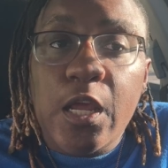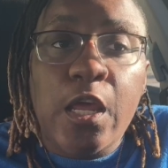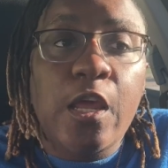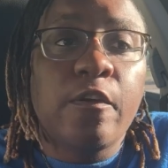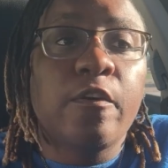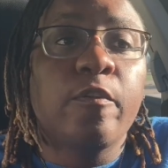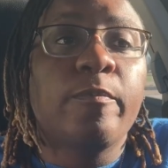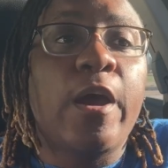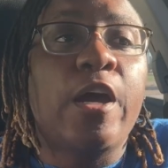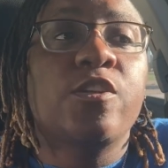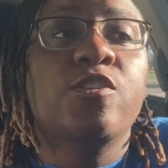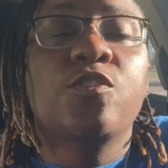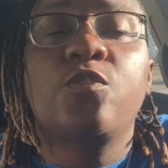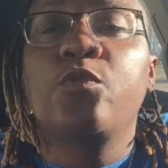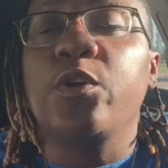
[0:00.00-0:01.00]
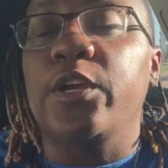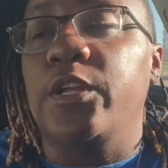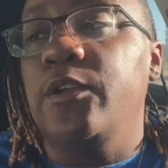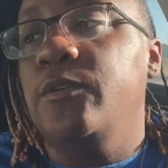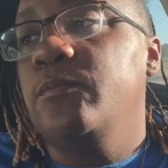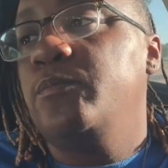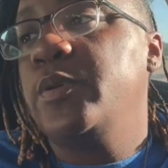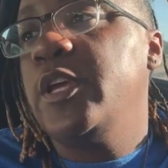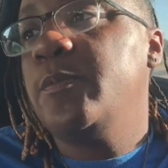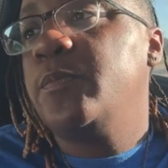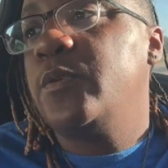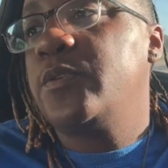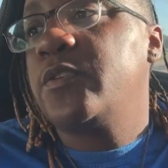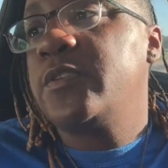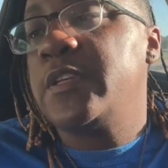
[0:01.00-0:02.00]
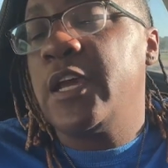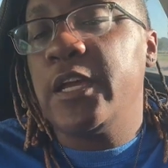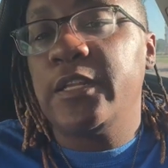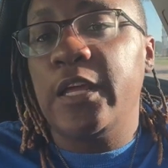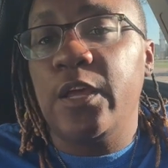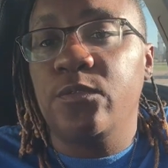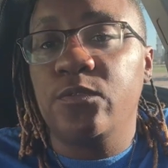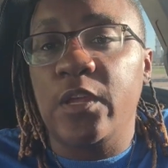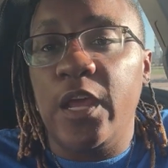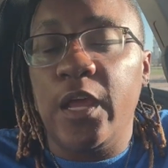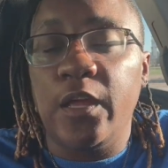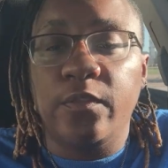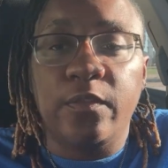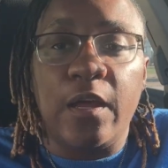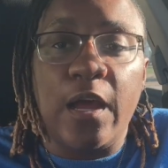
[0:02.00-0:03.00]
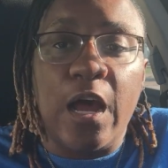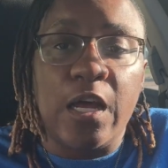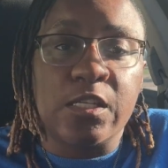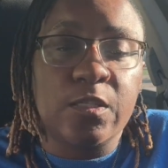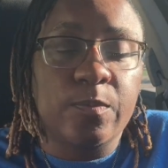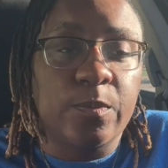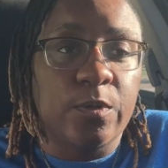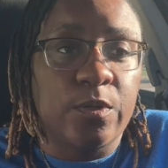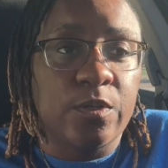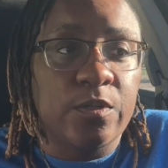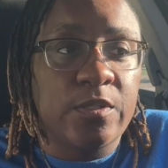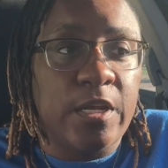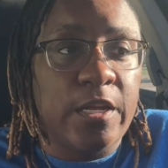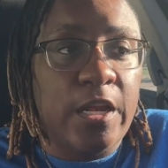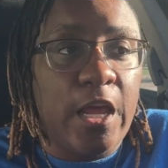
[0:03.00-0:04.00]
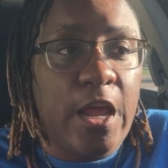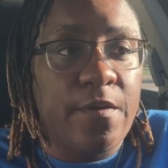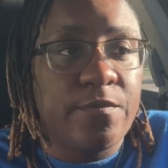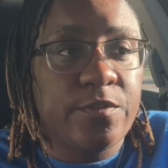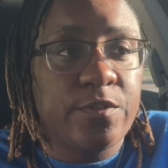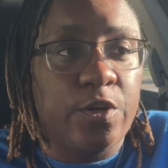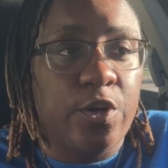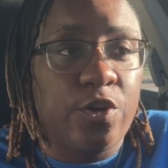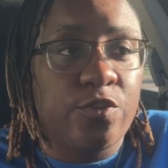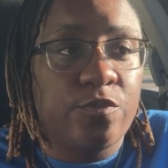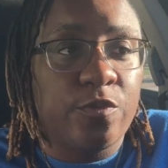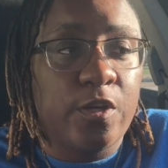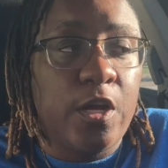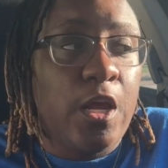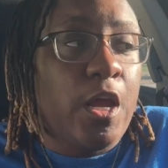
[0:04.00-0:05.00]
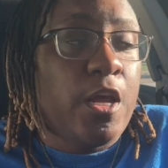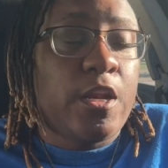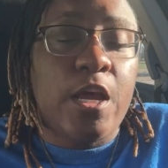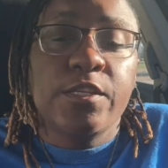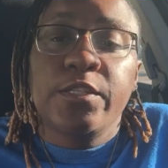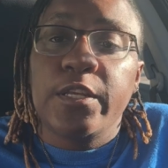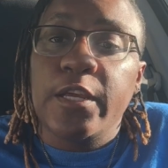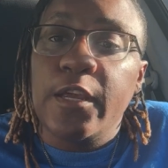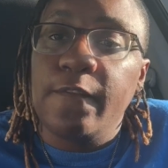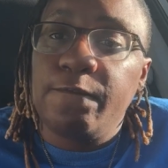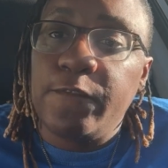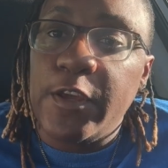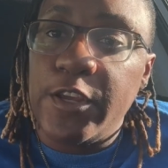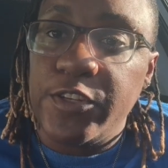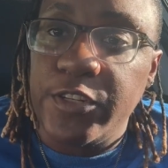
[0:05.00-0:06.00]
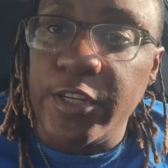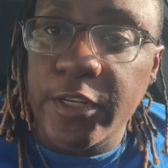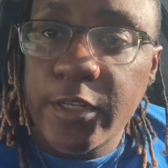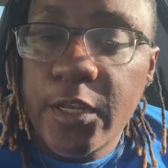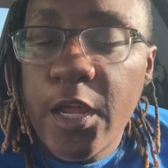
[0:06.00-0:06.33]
Everybody's quitting. People say they're at the hospital saying they have surgery. They see him fishing,